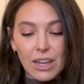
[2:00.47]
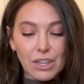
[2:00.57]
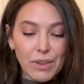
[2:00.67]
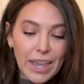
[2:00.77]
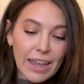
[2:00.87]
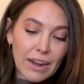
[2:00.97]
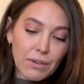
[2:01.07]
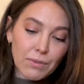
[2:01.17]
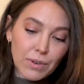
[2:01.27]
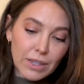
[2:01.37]
you can't
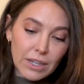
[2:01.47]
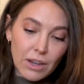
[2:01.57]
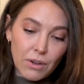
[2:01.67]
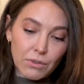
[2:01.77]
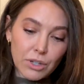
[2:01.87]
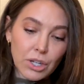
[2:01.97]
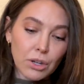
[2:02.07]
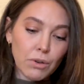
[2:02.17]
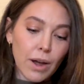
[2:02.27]
really go too